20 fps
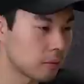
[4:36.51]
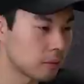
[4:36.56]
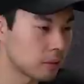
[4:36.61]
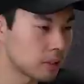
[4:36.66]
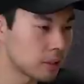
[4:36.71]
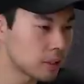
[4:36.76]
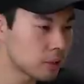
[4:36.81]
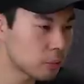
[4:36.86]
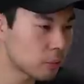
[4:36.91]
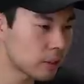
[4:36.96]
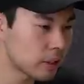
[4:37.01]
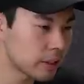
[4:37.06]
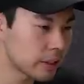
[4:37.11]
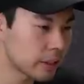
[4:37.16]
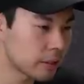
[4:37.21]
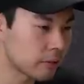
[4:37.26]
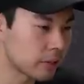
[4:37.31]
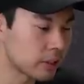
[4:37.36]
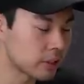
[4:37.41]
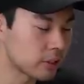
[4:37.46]
Was this one of
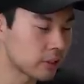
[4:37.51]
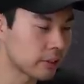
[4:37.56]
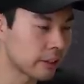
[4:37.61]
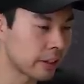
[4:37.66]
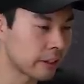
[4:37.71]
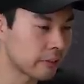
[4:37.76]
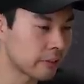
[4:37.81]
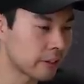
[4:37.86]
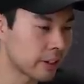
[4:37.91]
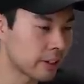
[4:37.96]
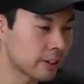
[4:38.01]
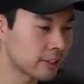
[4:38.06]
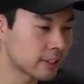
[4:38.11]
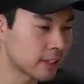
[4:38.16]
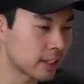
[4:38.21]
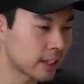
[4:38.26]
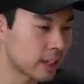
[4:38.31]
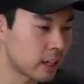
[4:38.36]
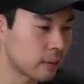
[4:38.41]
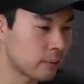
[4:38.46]
the original Nite Finders
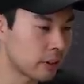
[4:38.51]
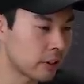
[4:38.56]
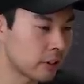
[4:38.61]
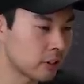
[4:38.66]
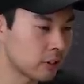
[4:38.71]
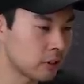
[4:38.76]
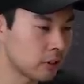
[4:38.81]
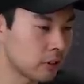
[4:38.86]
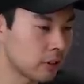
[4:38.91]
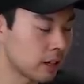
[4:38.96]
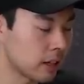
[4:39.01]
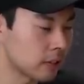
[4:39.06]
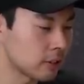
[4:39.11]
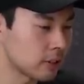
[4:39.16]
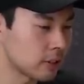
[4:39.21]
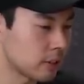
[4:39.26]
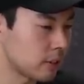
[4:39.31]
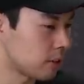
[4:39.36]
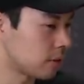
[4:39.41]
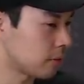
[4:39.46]
that came out in
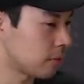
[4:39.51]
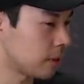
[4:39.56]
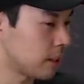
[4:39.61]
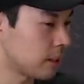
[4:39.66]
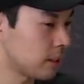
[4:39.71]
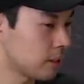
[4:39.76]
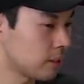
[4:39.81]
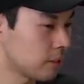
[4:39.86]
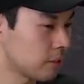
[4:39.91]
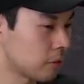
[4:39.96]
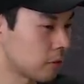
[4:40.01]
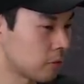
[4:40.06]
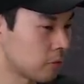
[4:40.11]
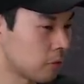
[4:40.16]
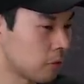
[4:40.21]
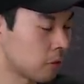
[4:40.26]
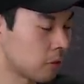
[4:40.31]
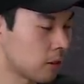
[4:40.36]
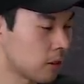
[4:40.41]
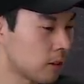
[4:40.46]
2003 or
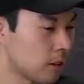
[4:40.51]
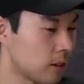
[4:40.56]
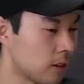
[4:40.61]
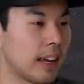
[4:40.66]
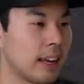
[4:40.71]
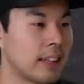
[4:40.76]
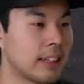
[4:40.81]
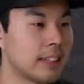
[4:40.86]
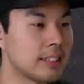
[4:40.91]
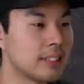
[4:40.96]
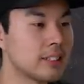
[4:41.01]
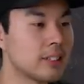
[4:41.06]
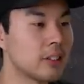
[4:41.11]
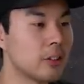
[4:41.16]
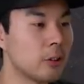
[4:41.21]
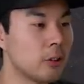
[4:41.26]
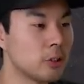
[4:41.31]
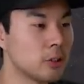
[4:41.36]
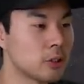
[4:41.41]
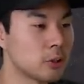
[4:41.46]
4? And this is
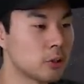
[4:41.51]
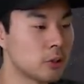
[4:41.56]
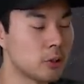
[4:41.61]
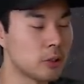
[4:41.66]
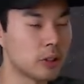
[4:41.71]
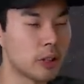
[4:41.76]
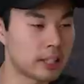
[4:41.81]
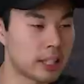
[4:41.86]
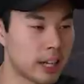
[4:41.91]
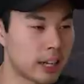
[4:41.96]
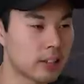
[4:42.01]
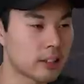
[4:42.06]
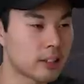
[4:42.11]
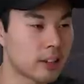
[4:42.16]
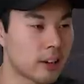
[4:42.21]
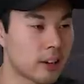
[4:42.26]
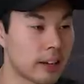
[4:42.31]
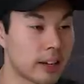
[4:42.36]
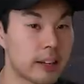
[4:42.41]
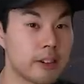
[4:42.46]
the old school tech
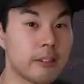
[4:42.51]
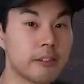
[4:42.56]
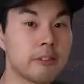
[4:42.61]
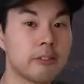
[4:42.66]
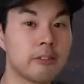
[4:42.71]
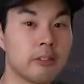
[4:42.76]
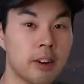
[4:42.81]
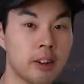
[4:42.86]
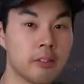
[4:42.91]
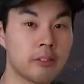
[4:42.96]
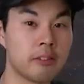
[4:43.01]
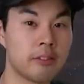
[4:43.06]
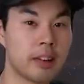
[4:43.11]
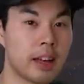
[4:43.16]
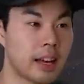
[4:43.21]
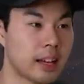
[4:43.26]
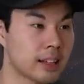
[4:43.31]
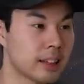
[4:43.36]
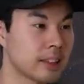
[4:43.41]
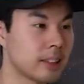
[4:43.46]
target. Fun
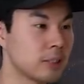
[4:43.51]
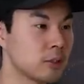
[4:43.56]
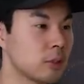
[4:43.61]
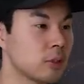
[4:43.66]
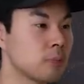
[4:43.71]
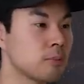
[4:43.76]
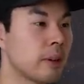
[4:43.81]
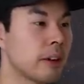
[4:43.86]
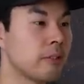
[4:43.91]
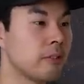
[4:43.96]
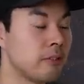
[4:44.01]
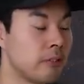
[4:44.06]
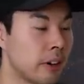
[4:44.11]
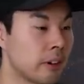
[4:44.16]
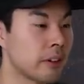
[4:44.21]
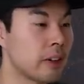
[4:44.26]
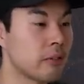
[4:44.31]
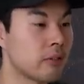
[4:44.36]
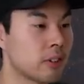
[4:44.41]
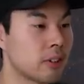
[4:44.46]
fact, this was my
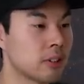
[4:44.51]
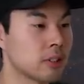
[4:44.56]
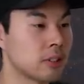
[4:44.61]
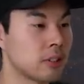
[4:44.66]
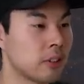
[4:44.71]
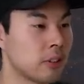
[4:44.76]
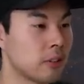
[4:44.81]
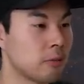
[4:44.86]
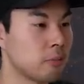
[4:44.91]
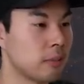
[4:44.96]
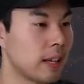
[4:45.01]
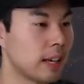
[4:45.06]
very first Nerf